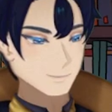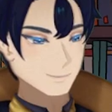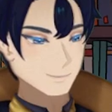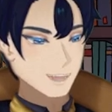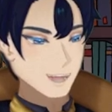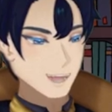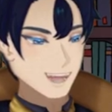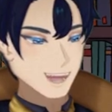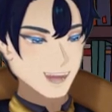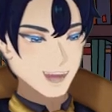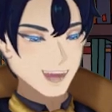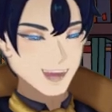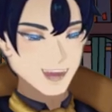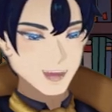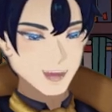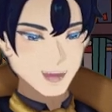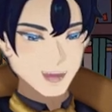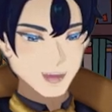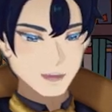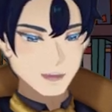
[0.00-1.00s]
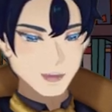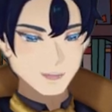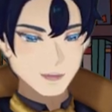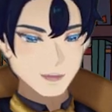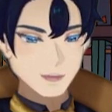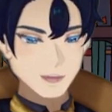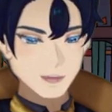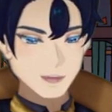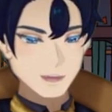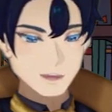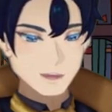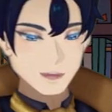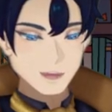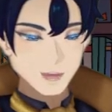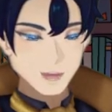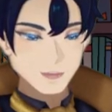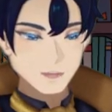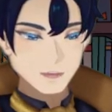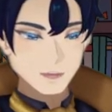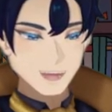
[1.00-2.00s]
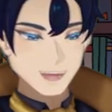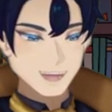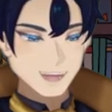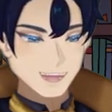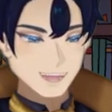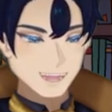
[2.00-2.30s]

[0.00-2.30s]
They did not even know what the word horse was in